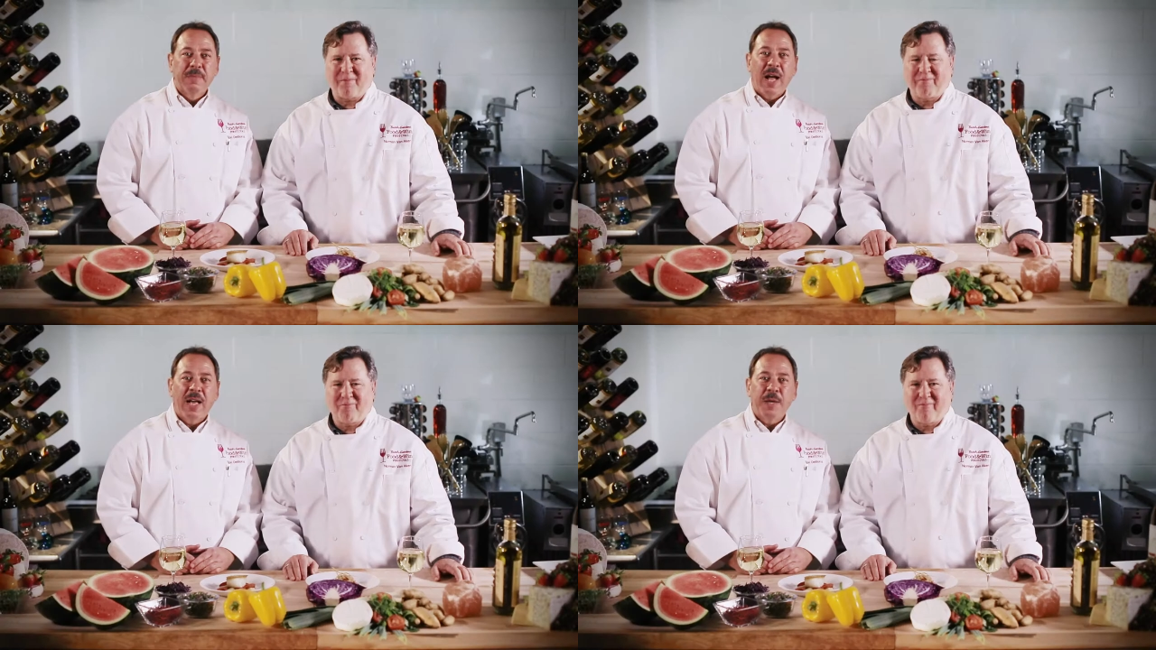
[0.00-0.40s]

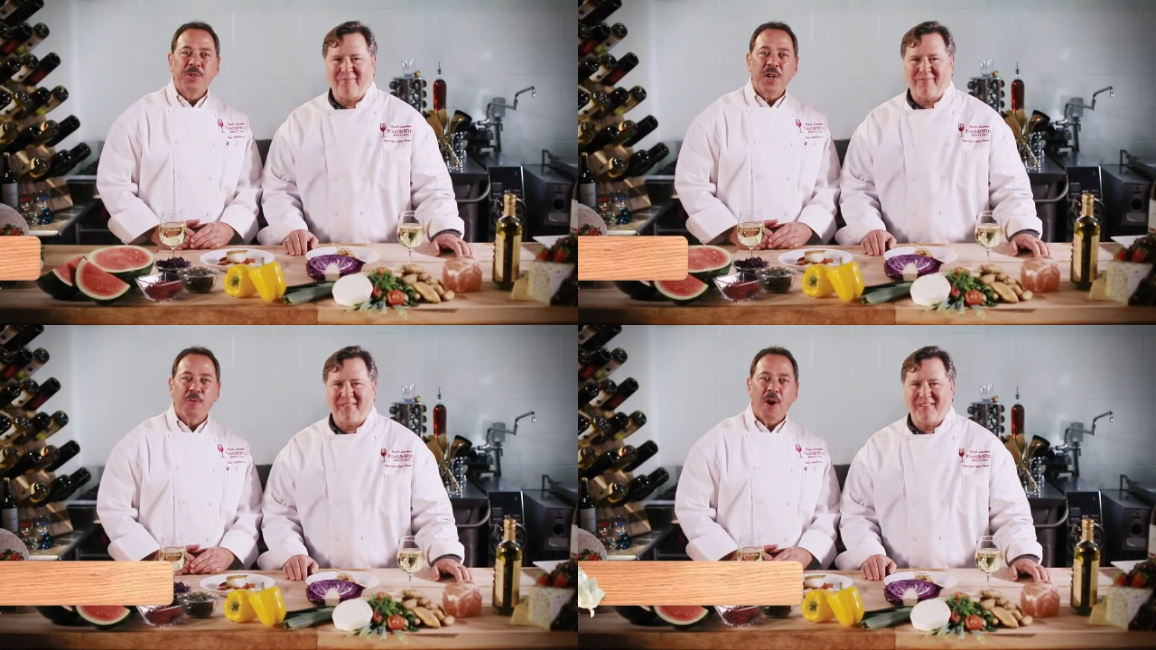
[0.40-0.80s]
Speaker 1: Hi, I'm
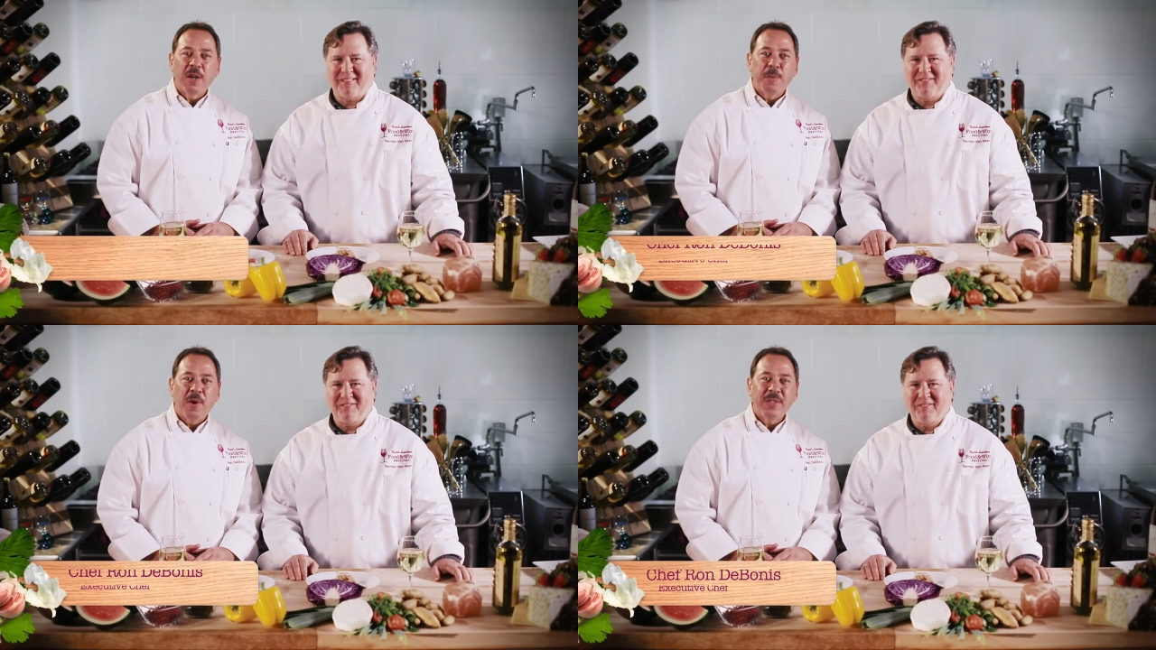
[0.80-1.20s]
Chef
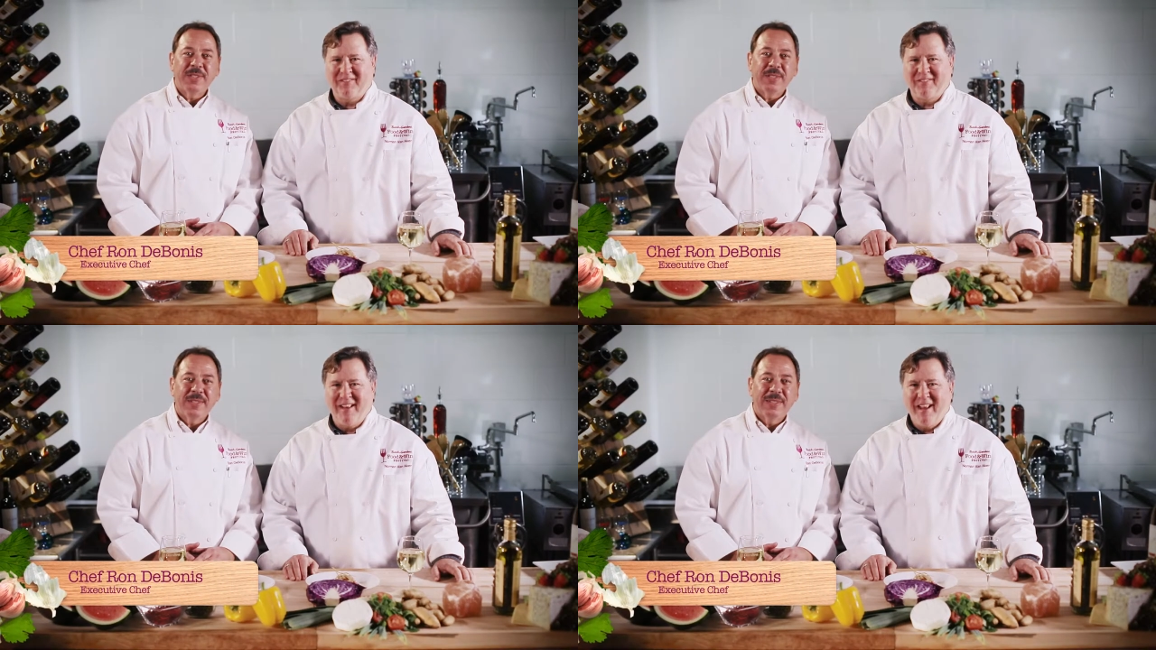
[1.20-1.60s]
Ron DeBonis.
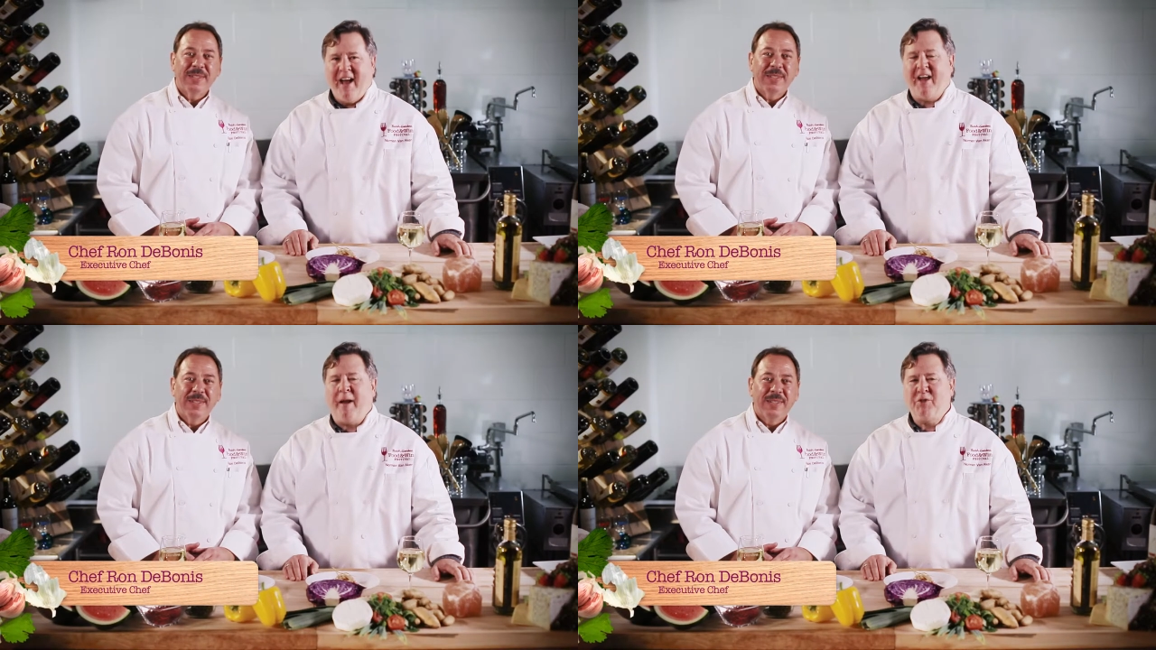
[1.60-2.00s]

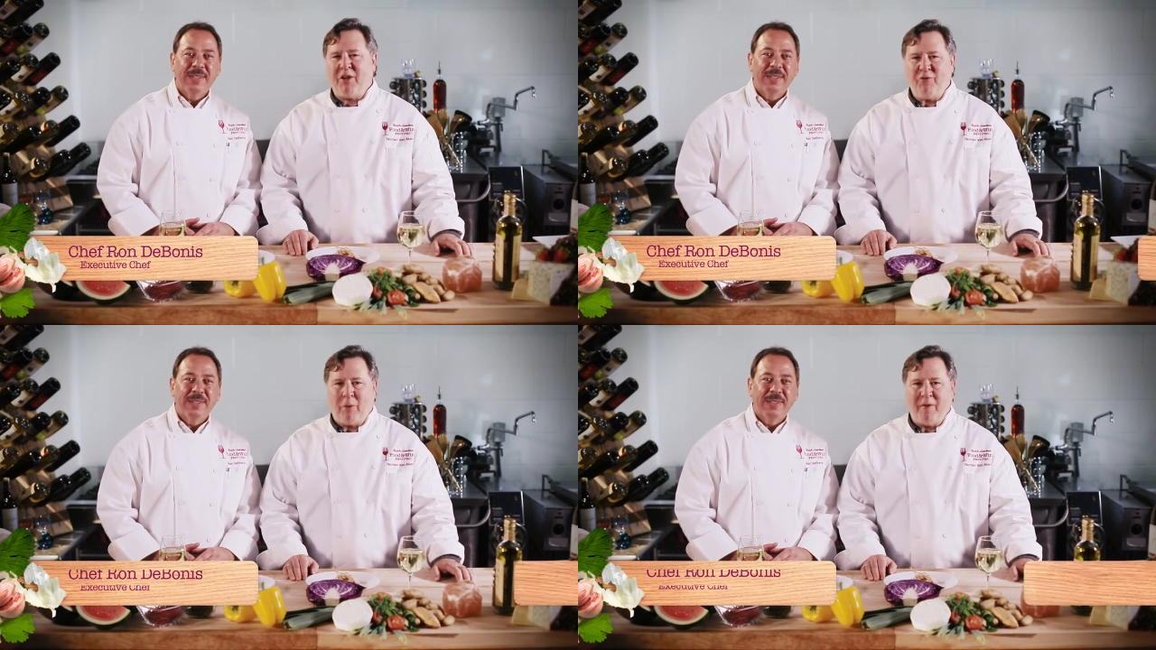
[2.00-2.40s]
And I'm
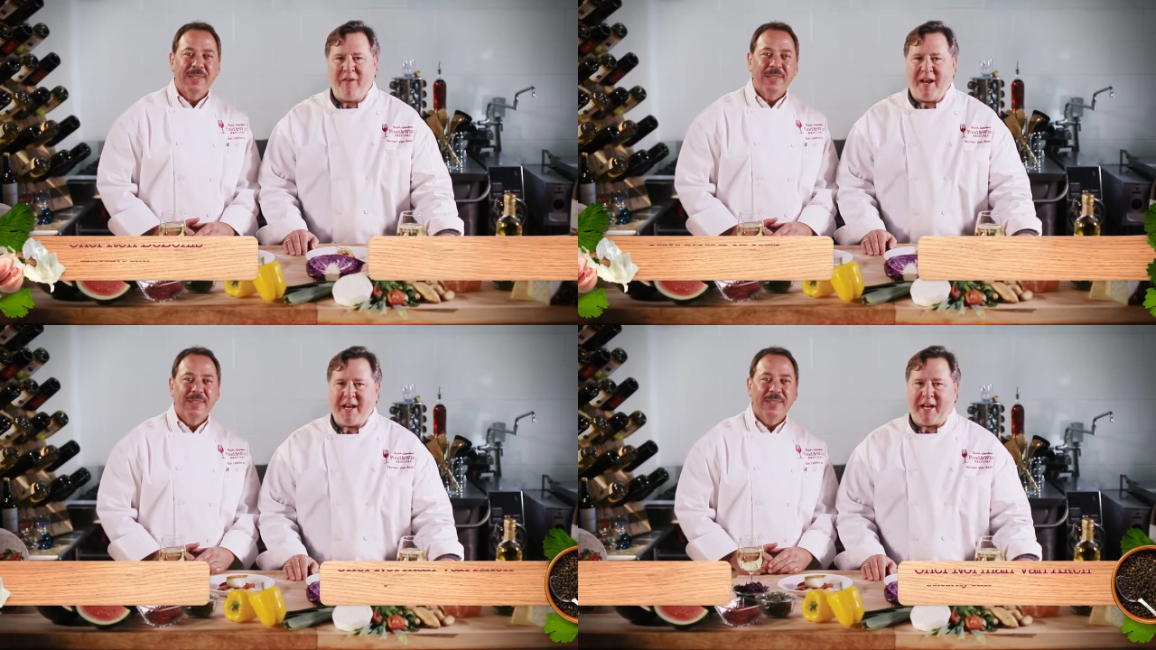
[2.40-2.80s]
Chef Norman
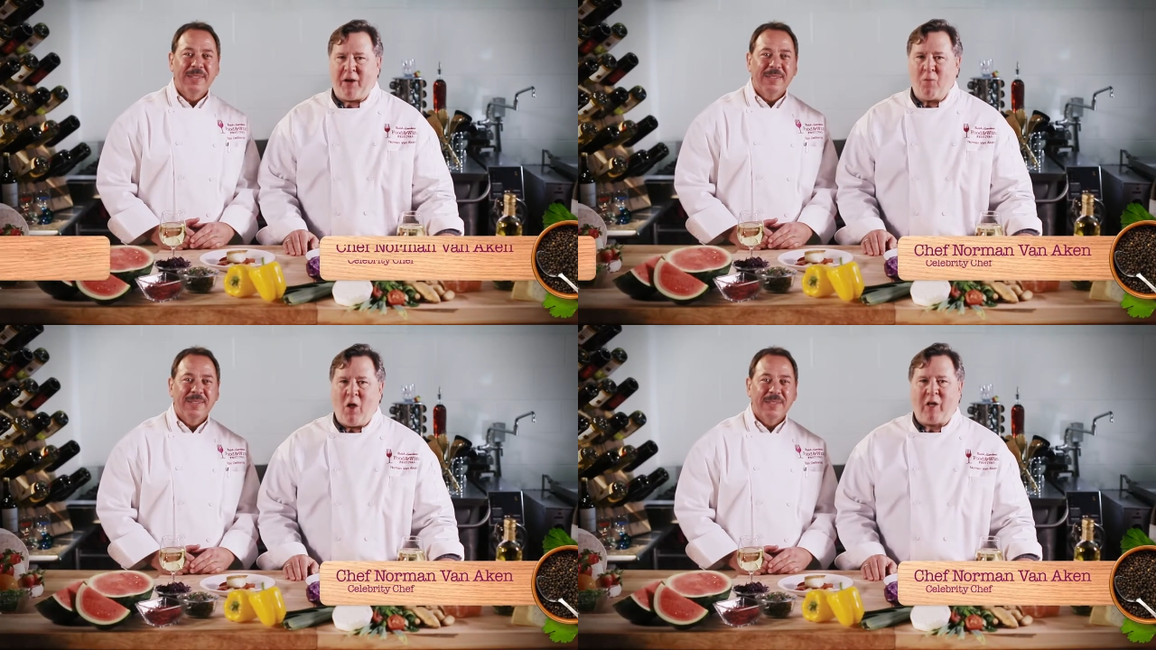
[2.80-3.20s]
Van Aken,
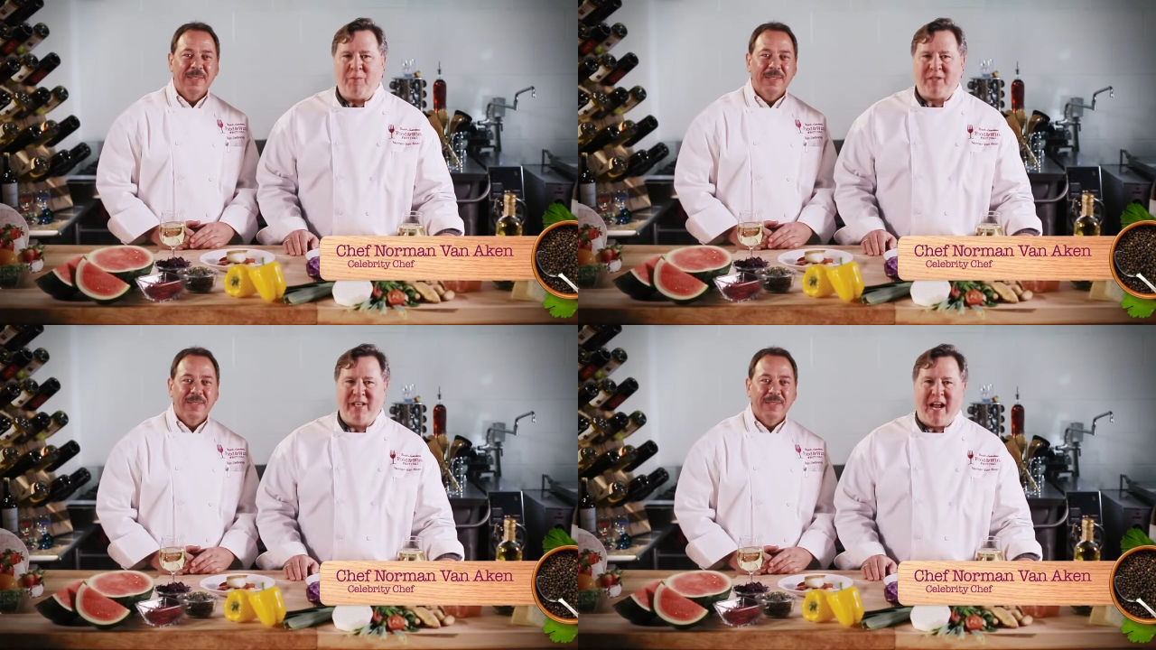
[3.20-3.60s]
and
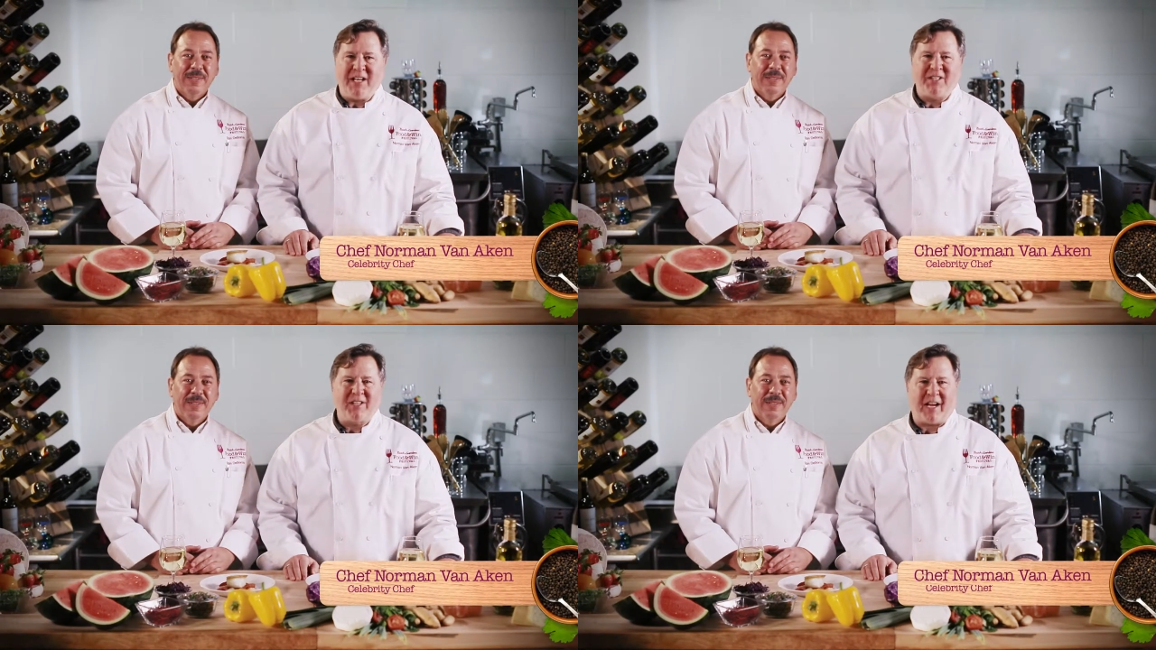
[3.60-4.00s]
welcome to
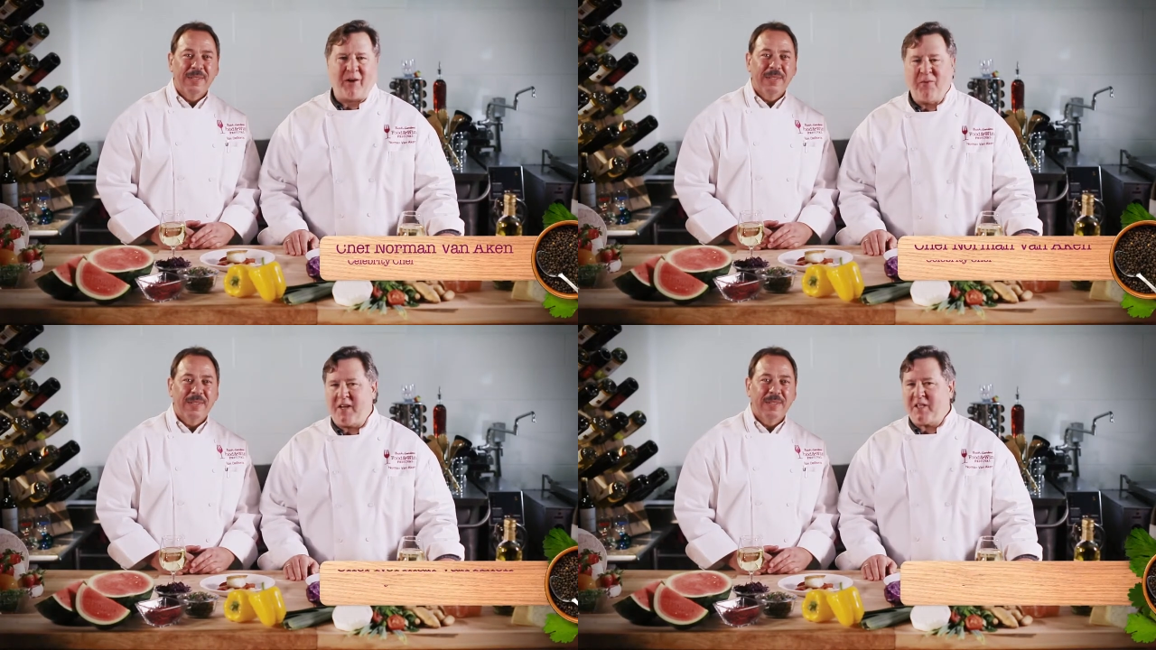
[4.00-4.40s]
ninety
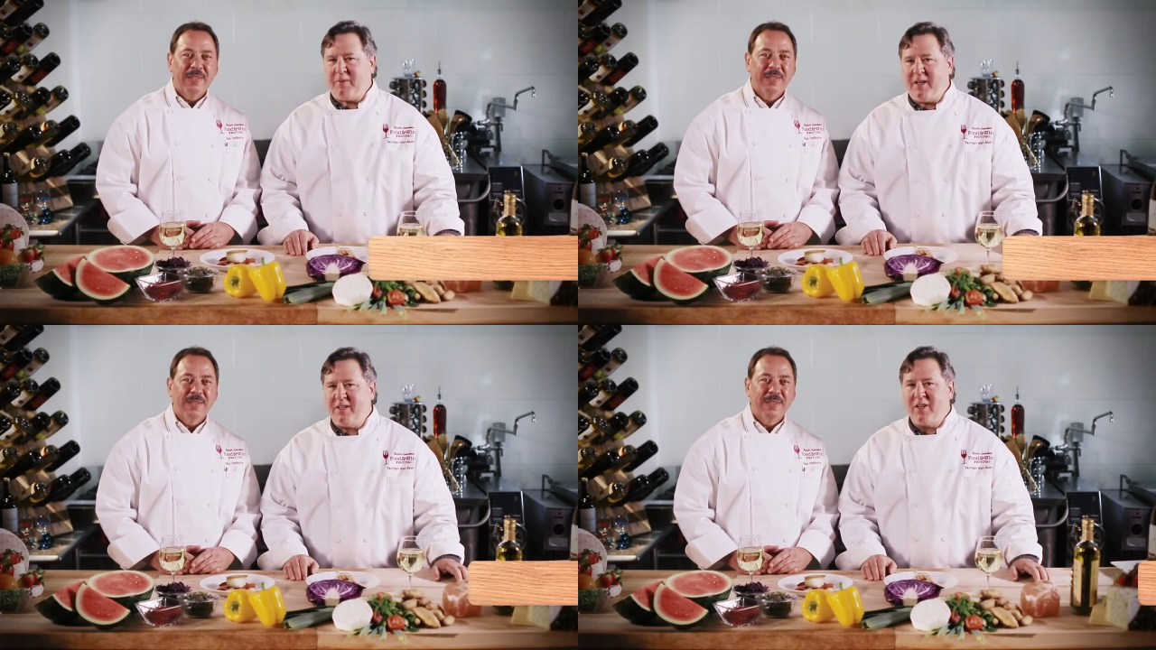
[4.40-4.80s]
second
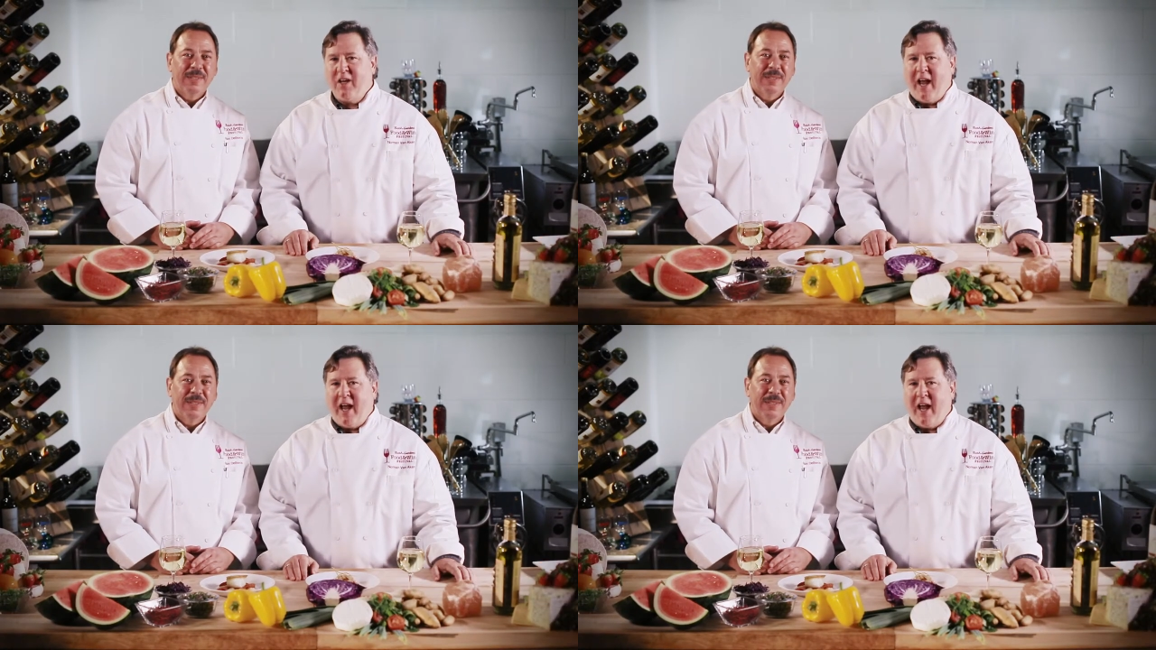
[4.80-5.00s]
Recipes